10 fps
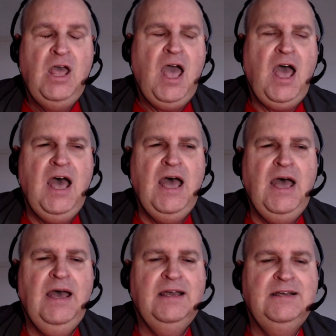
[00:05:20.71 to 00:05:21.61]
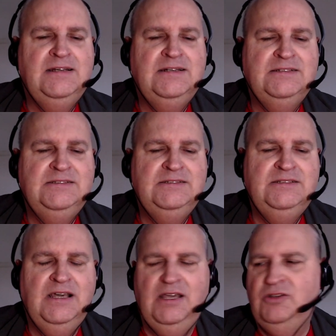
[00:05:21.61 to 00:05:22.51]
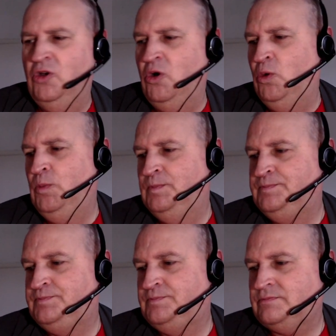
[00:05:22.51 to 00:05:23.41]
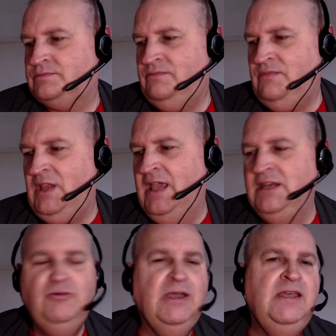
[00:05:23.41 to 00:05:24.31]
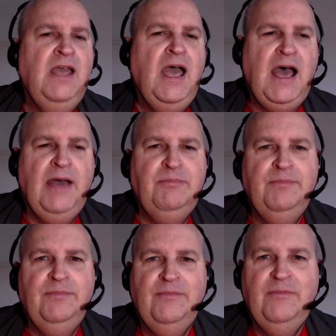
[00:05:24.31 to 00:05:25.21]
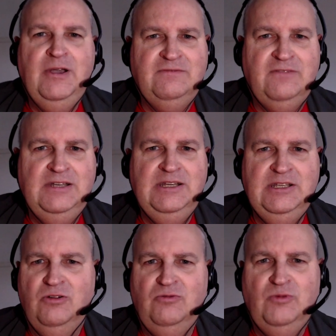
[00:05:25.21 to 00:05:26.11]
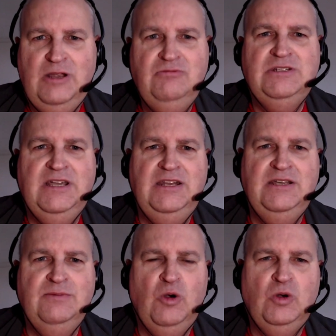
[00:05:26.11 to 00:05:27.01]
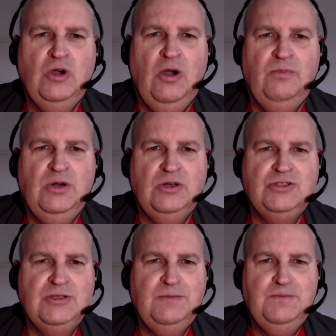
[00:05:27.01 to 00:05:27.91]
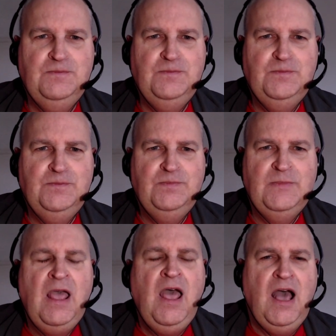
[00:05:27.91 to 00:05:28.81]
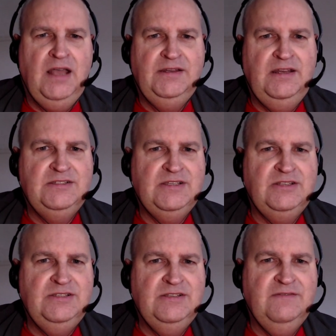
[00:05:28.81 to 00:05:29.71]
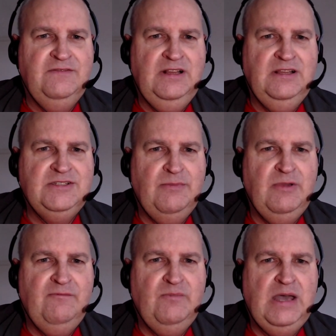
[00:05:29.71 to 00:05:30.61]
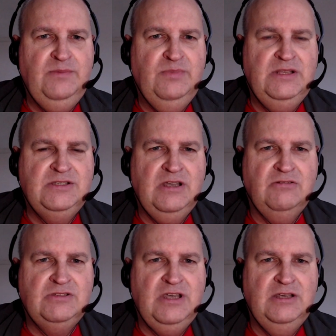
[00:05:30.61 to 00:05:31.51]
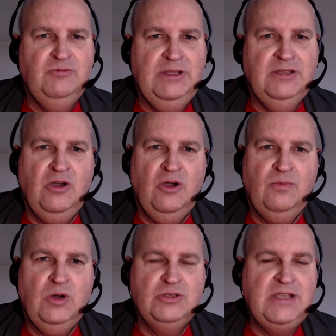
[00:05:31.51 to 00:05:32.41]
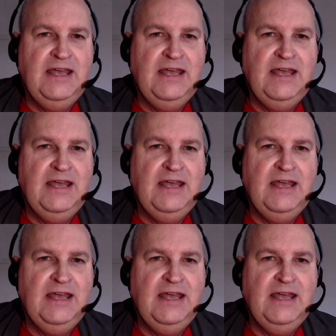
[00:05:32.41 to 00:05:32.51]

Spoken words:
Yeah, no. Anyway, I finally got round to getting more compost. And then starting to fill some of my bins outside with compost.